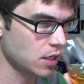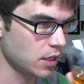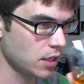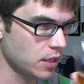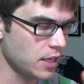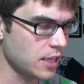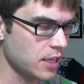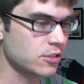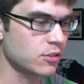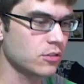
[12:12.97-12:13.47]

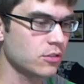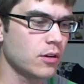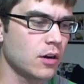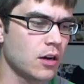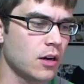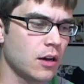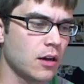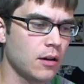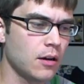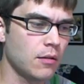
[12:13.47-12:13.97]
Yeah, so
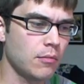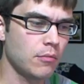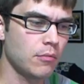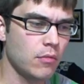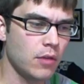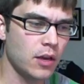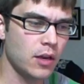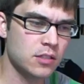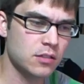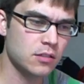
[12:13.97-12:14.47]

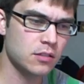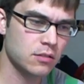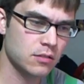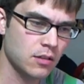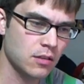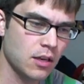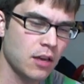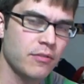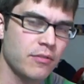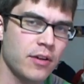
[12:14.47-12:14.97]

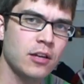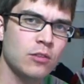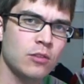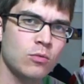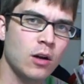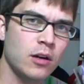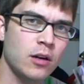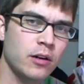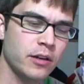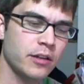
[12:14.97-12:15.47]
as I've added
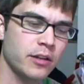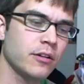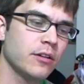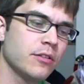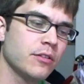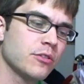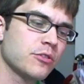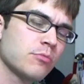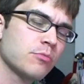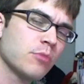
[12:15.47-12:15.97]
water here
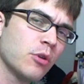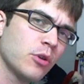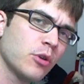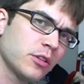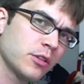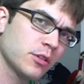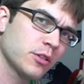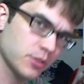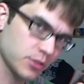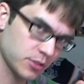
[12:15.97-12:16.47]
and the
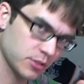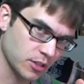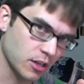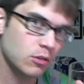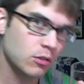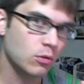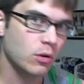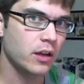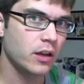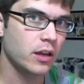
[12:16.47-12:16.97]
smokiness has gone
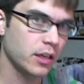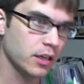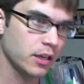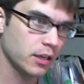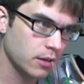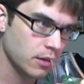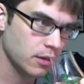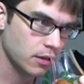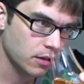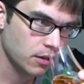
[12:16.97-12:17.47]
away
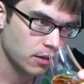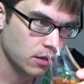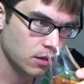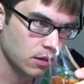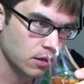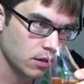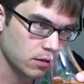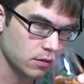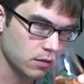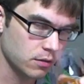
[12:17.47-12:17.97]
again.
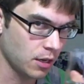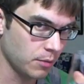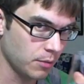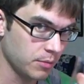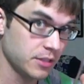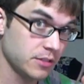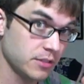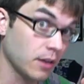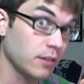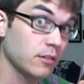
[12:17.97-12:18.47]
I
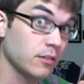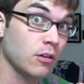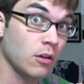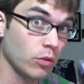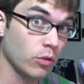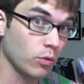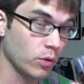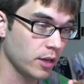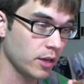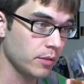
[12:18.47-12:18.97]
mean, not all
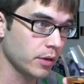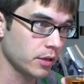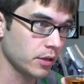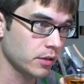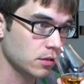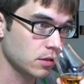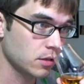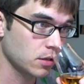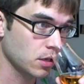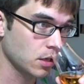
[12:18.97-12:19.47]
the way, but
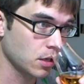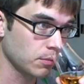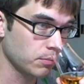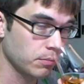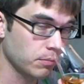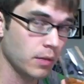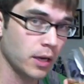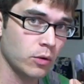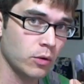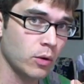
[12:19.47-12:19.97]

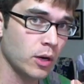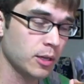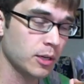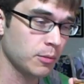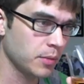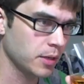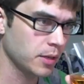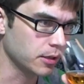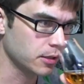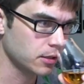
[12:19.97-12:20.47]
by quite a
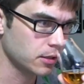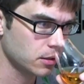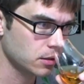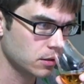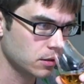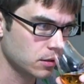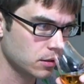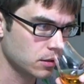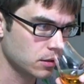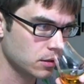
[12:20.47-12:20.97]
bit.
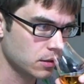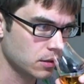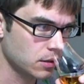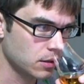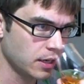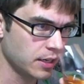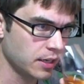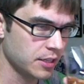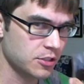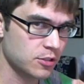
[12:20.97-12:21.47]

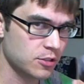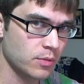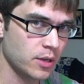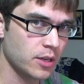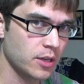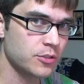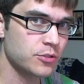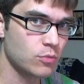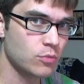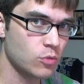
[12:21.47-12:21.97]
And it
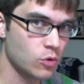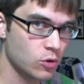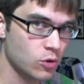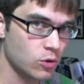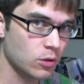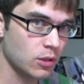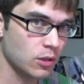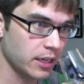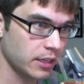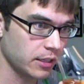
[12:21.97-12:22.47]
smells
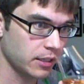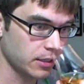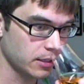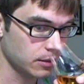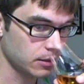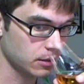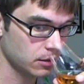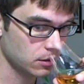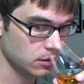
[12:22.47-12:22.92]
more like a